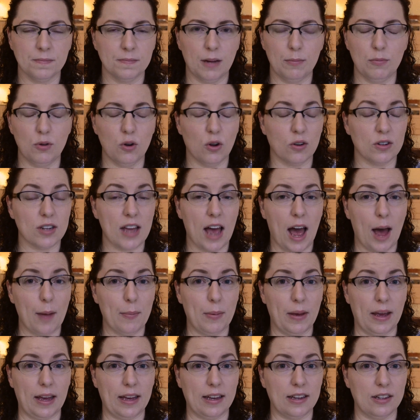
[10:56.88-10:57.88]
Not
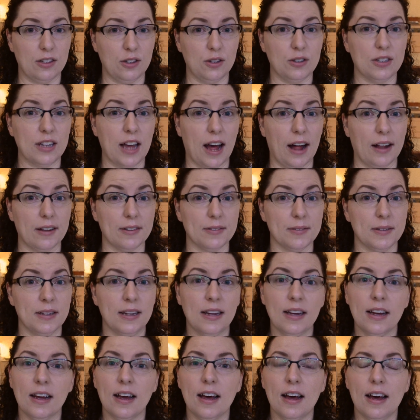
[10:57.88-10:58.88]
happy, can you tell?
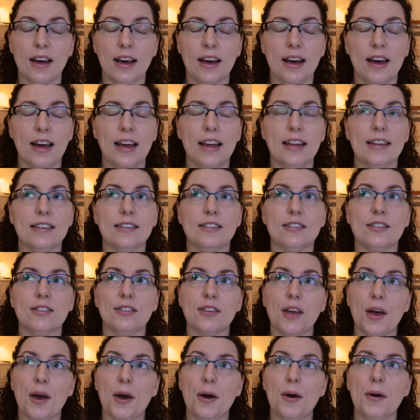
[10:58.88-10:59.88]
It's
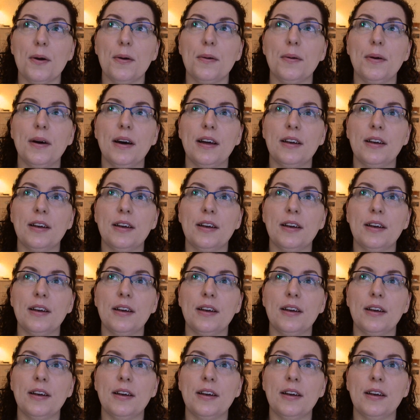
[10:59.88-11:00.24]
so